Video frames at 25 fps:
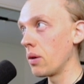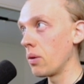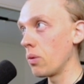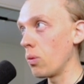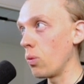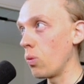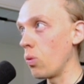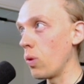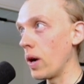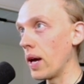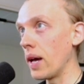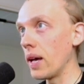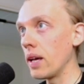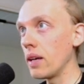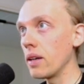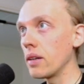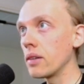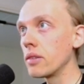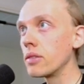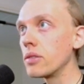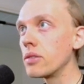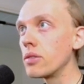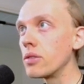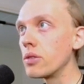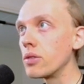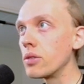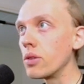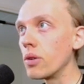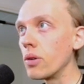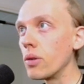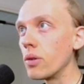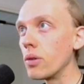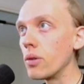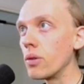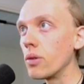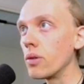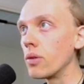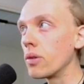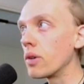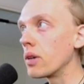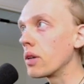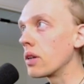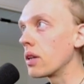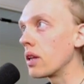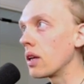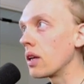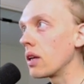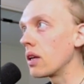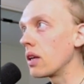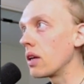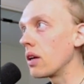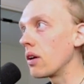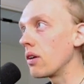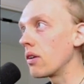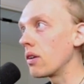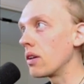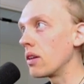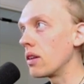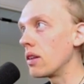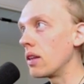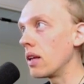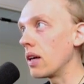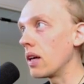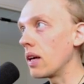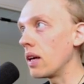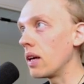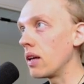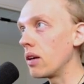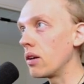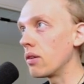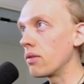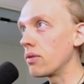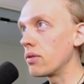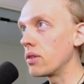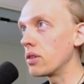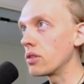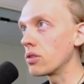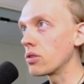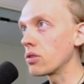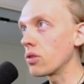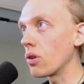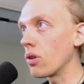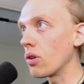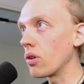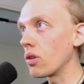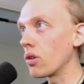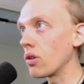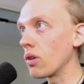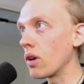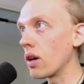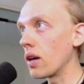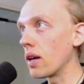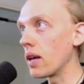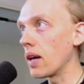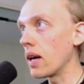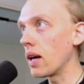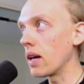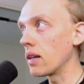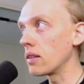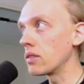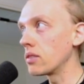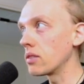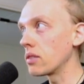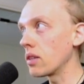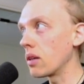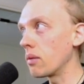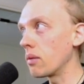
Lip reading: way. So I think here at the end of the song I had